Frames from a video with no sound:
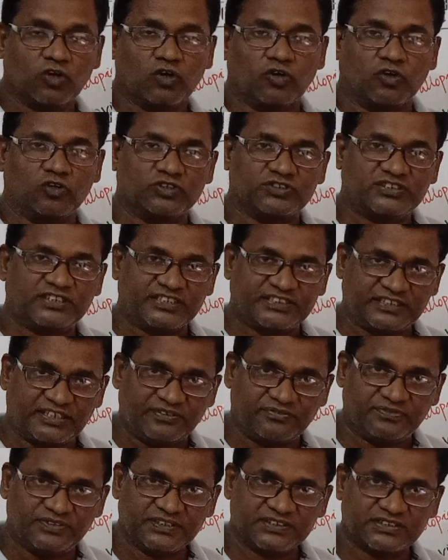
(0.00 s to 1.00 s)
cross the
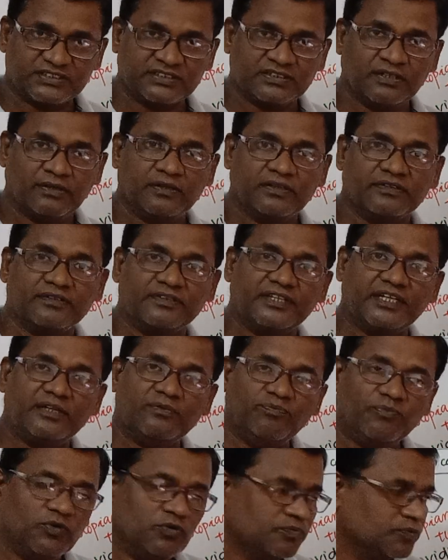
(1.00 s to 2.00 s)
cervix,
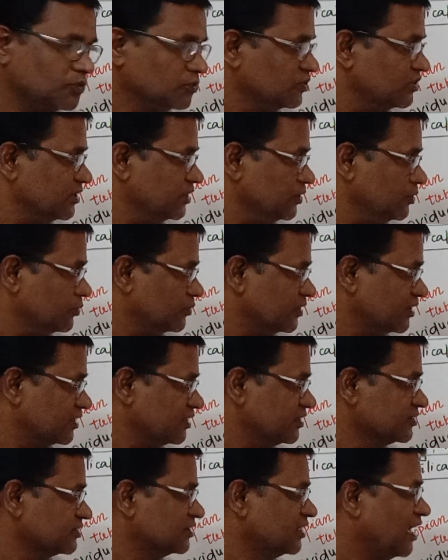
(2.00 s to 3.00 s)
then move to the
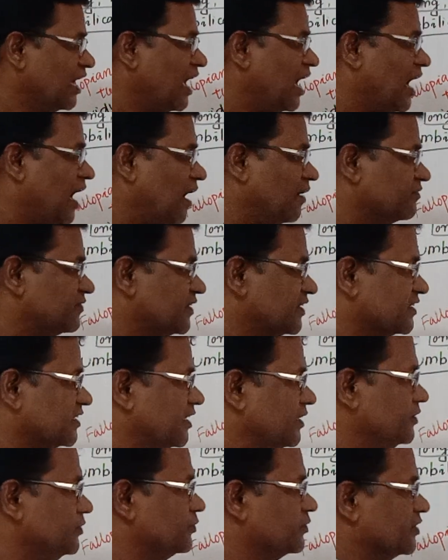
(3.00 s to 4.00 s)
uterus. After
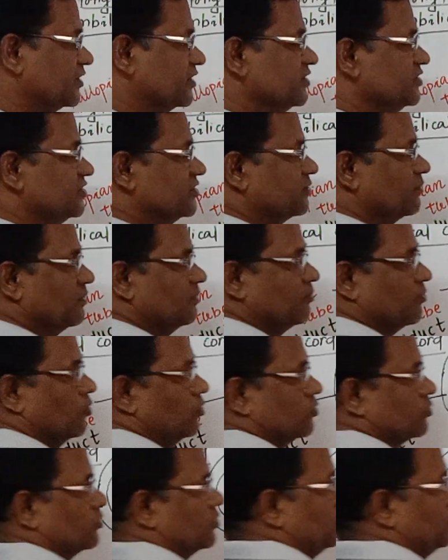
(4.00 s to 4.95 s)
the uterus, it will go